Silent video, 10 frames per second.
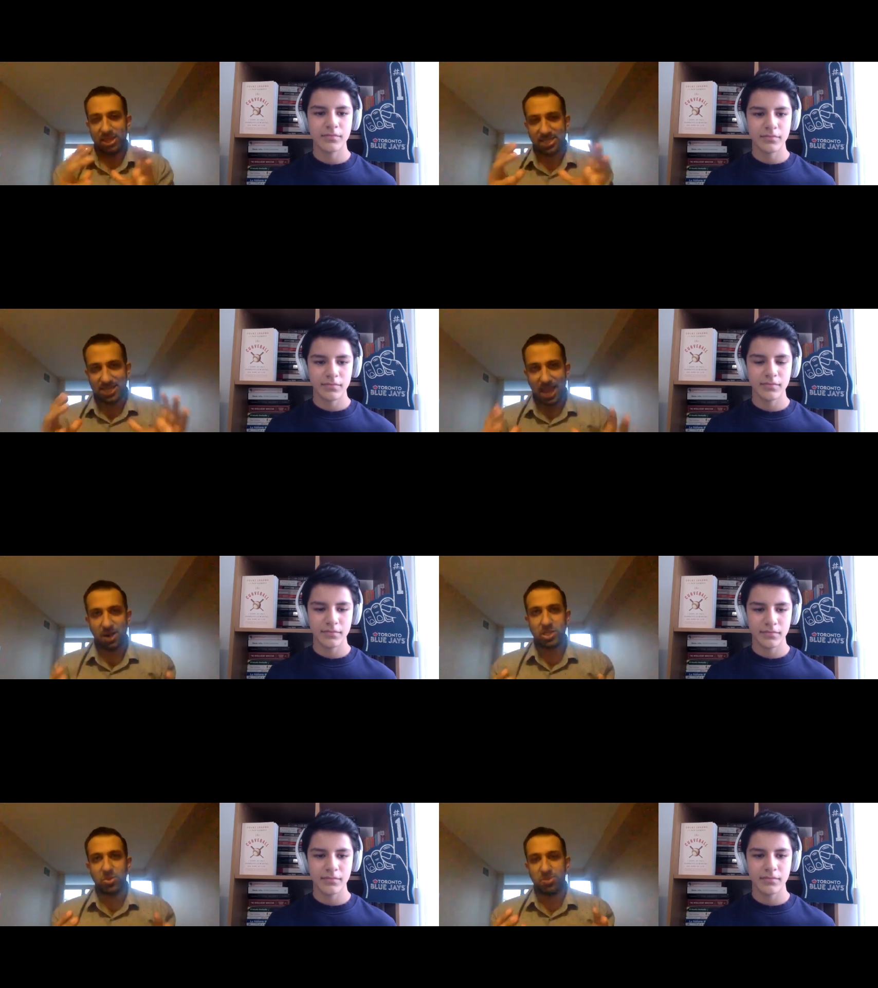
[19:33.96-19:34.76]
Speaker 1: the
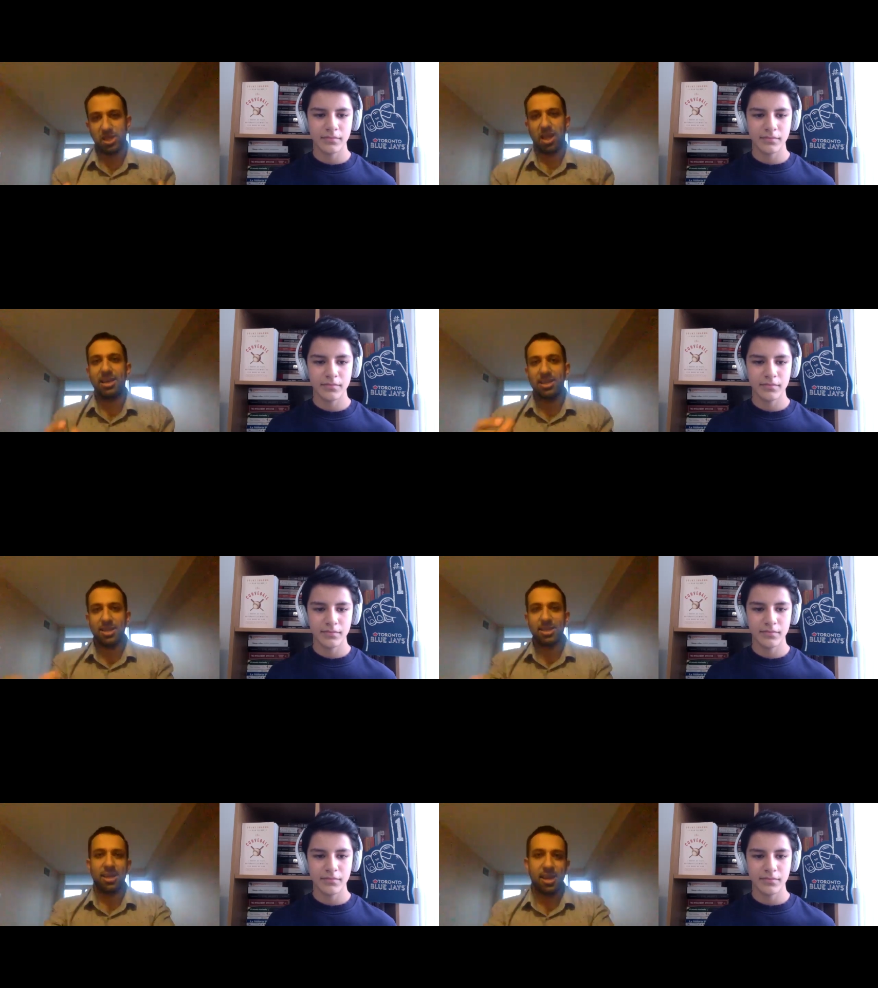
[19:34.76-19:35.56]
sounds would be like,
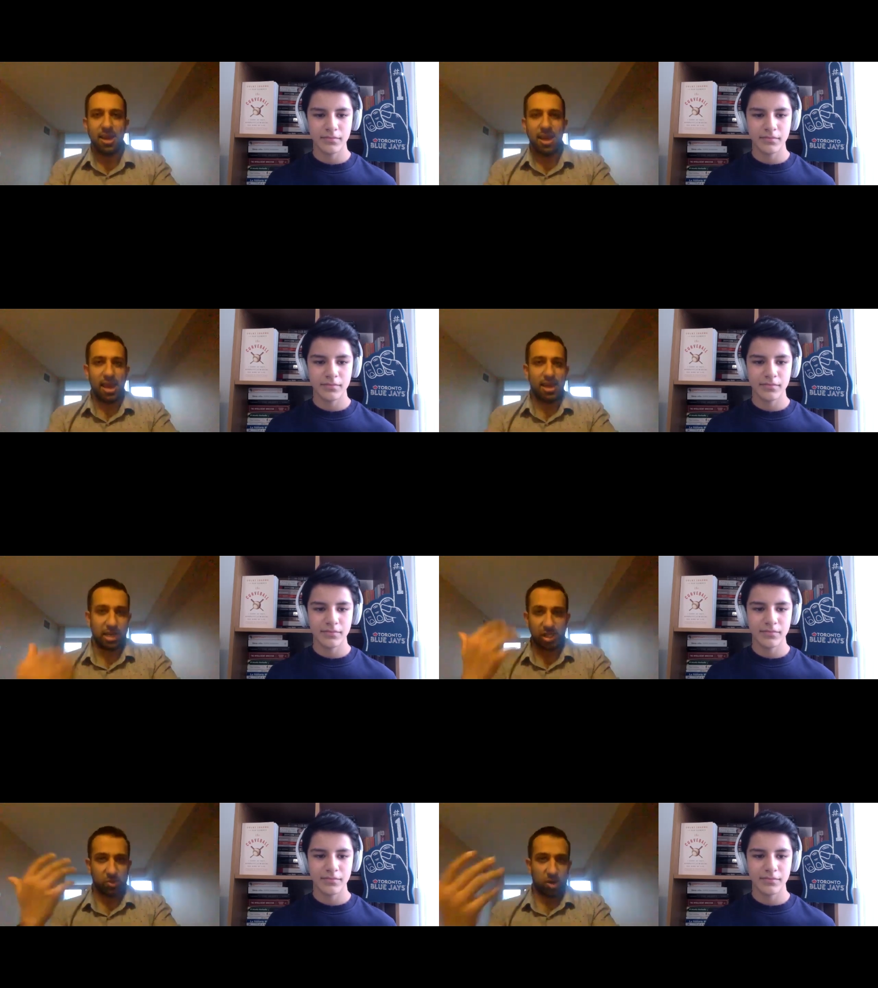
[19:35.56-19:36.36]
and I
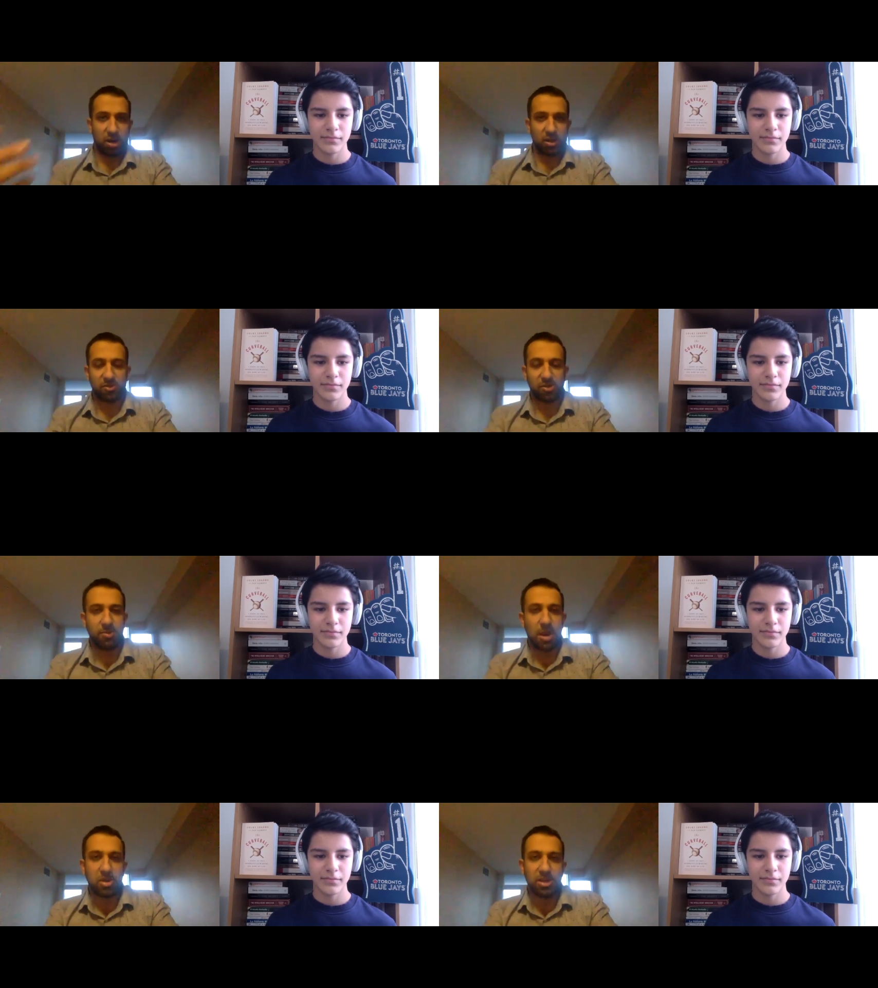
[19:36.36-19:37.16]
just recalled from
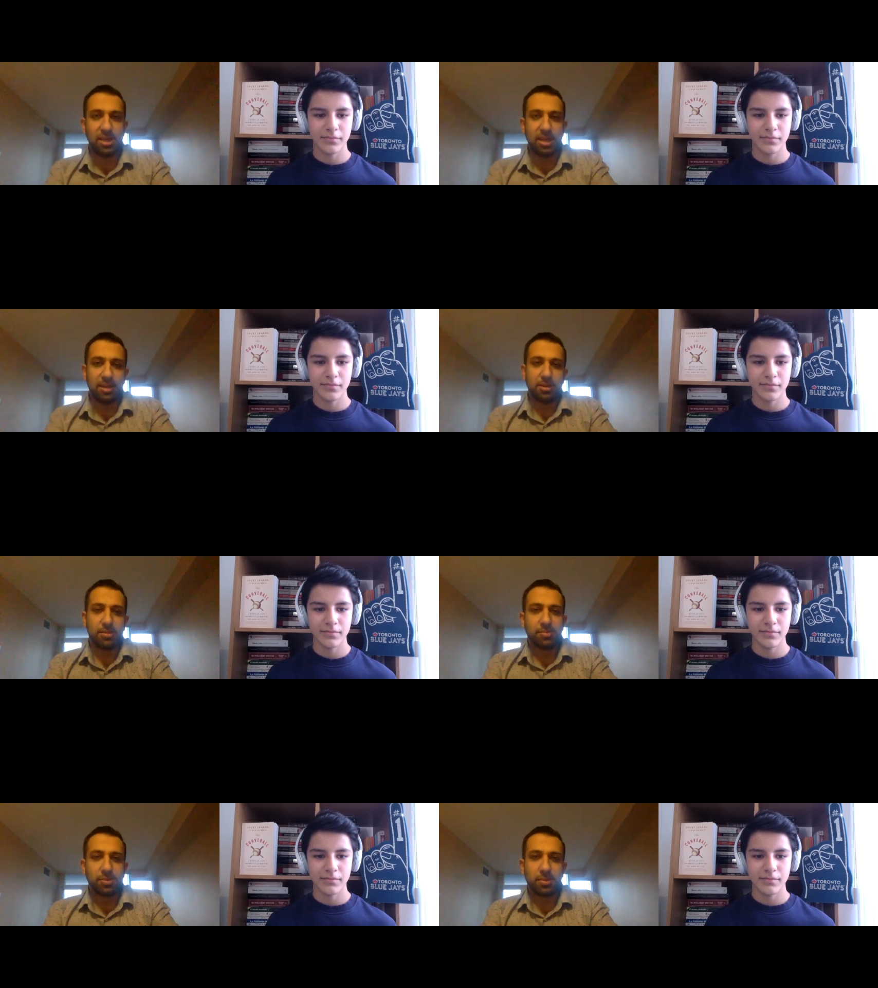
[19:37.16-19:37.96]
memory,
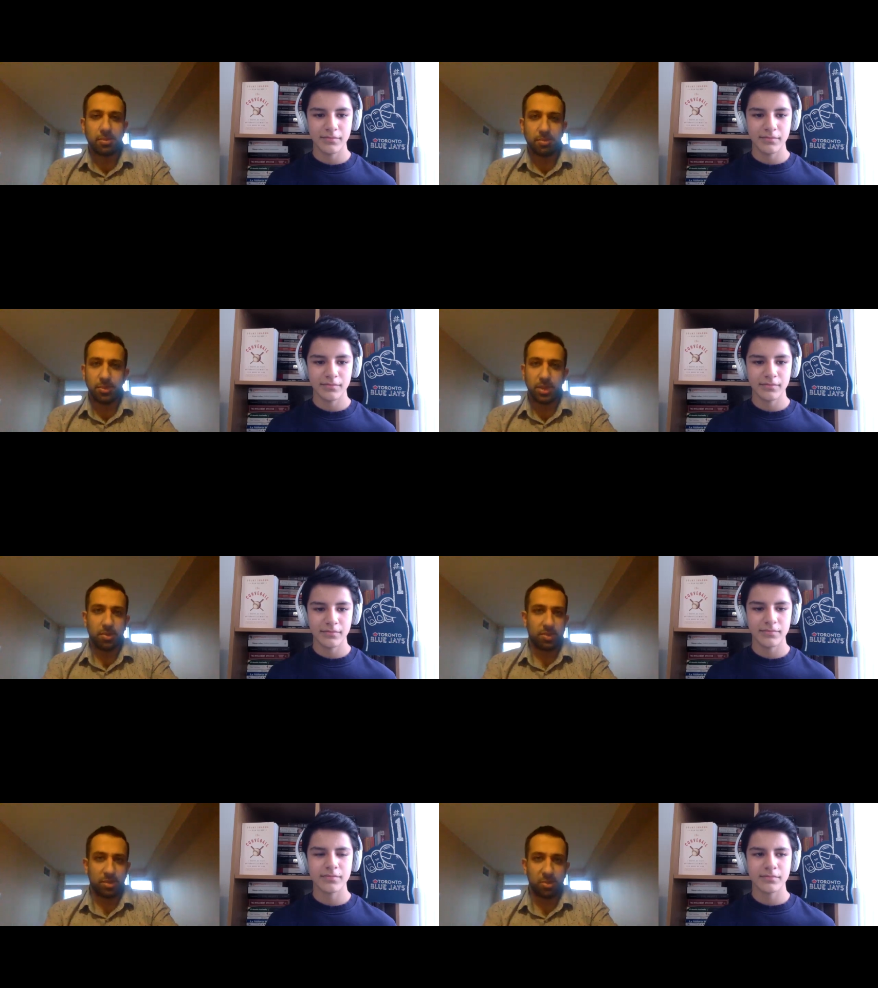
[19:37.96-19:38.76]
you
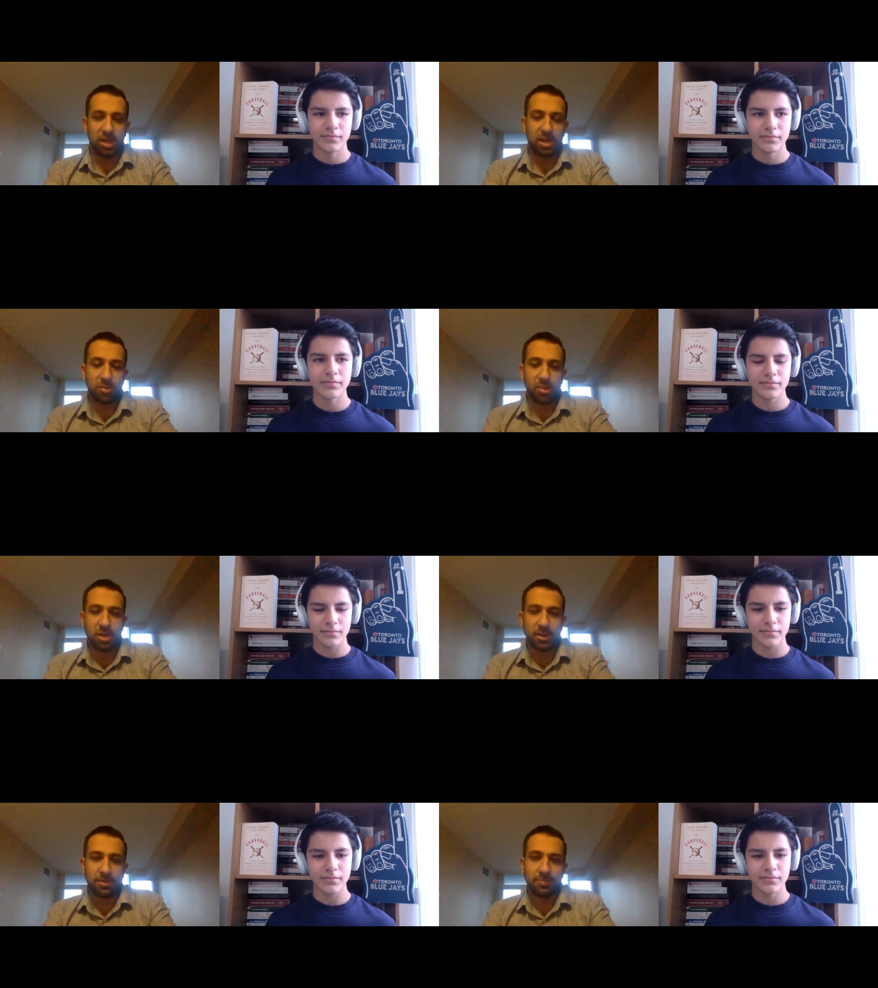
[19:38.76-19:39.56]
know, to put it in the
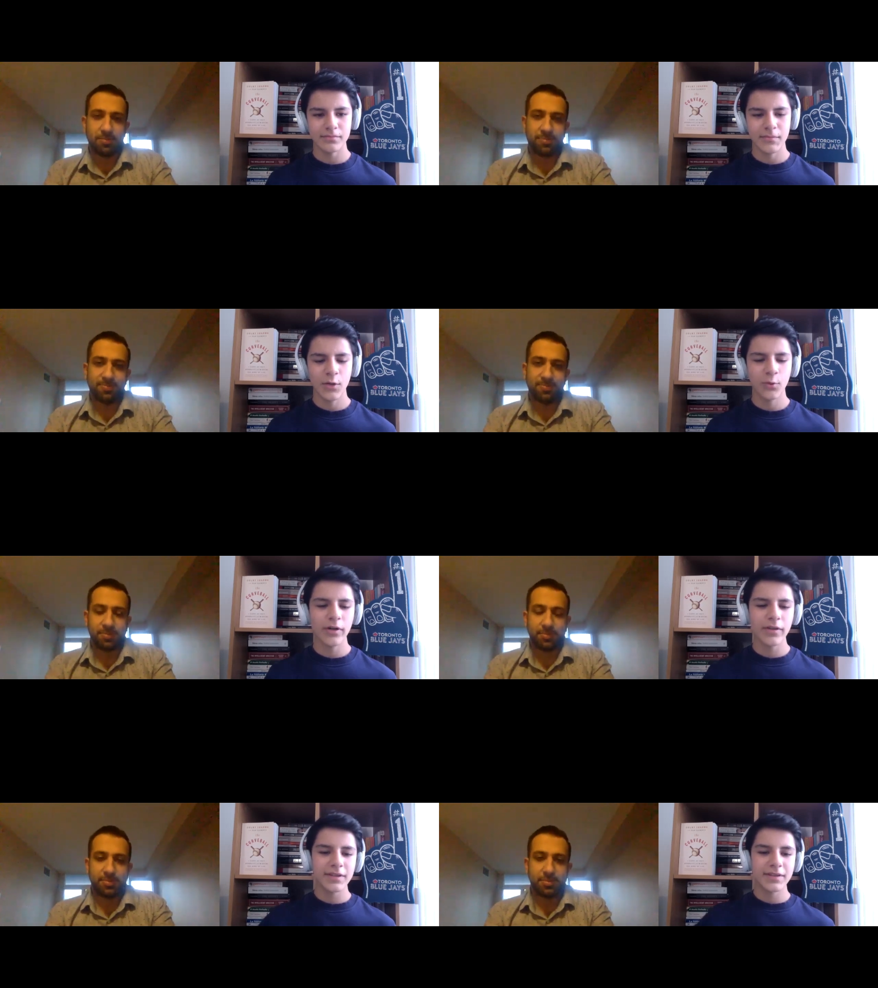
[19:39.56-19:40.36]
book.
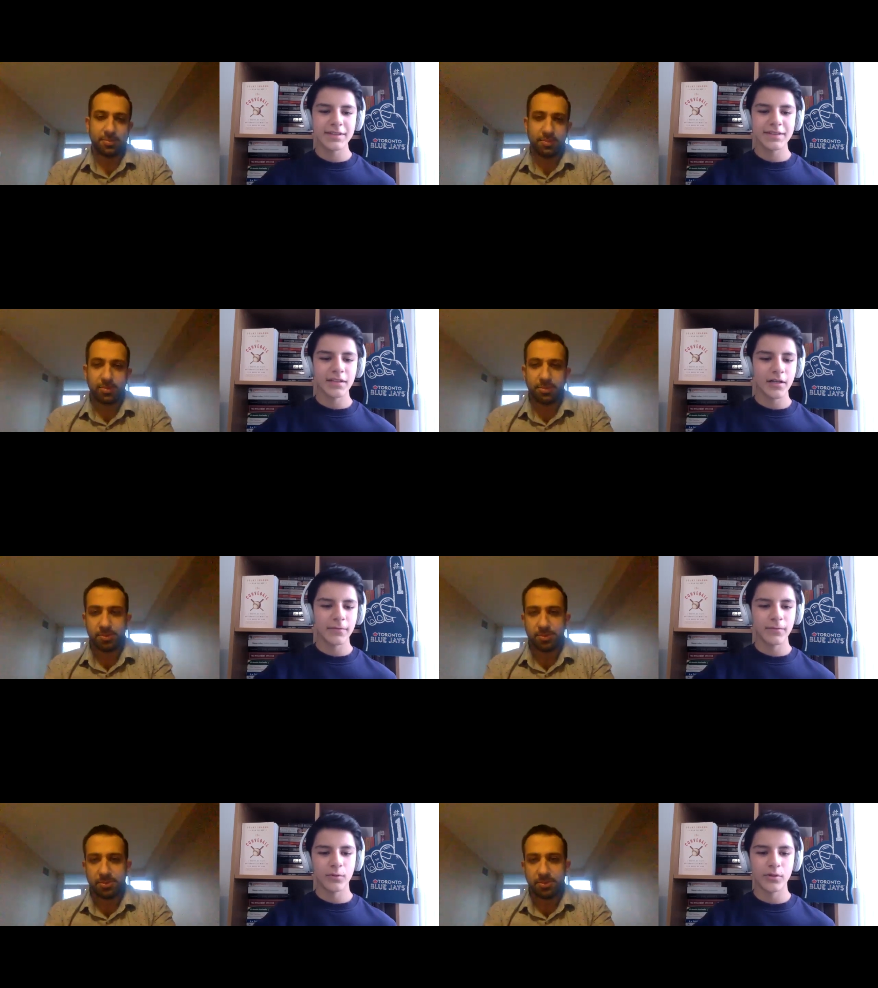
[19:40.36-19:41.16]
Speaker 2: Where did this
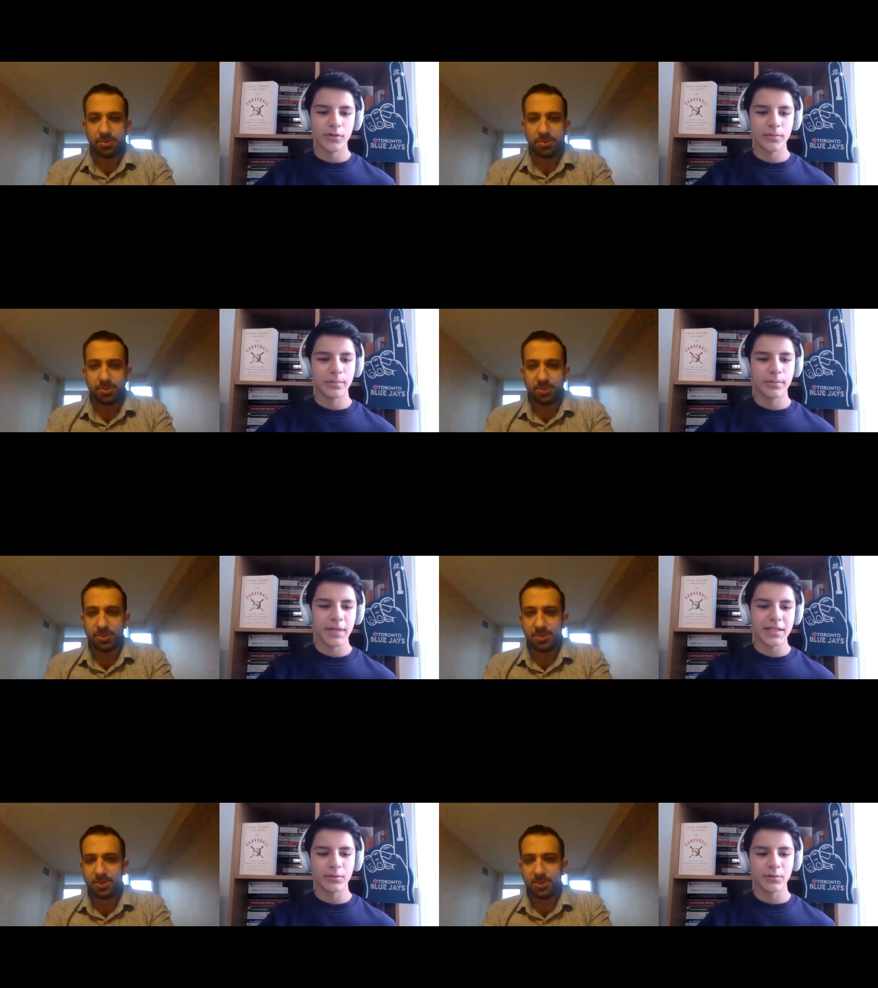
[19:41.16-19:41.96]
love for
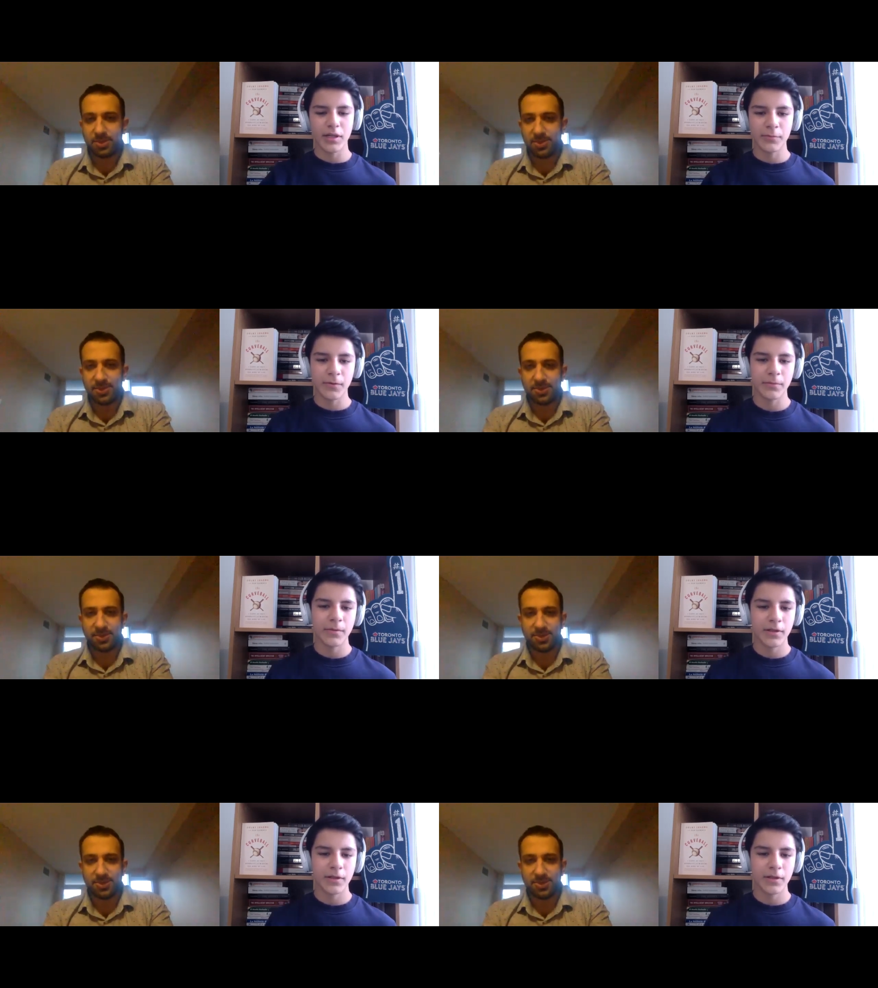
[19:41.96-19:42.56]
baseball came from?